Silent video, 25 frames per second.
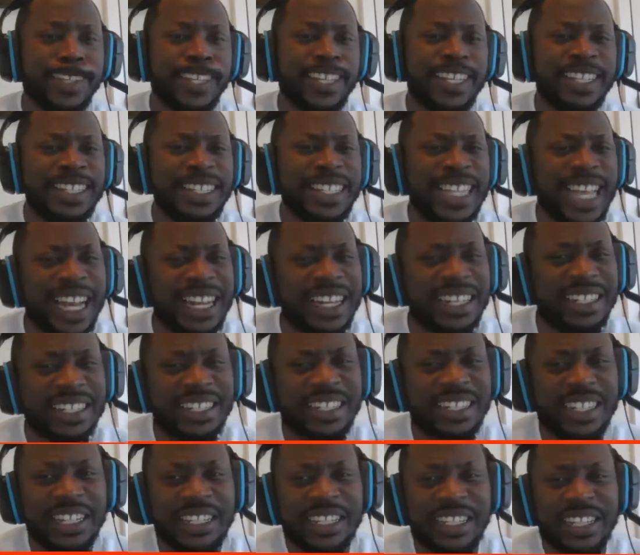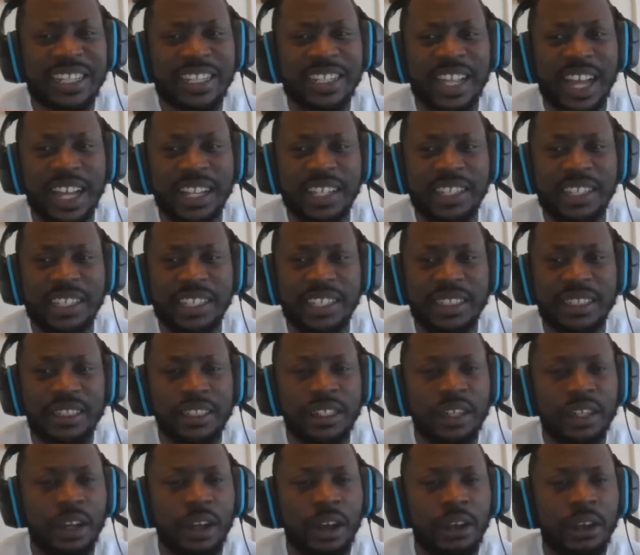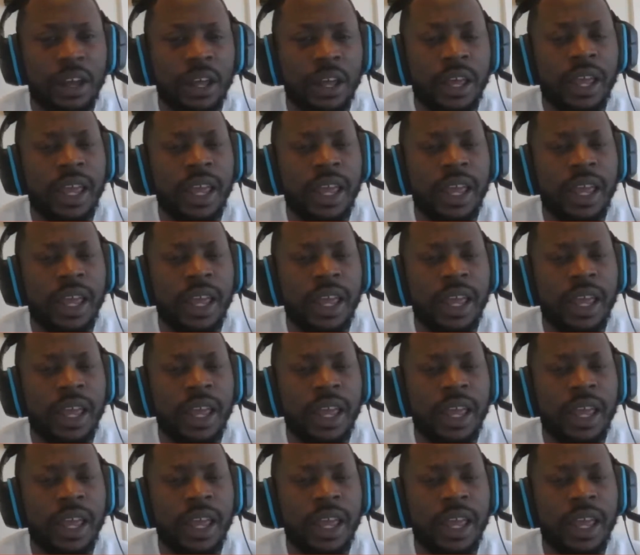it's kind of it's disgusting, And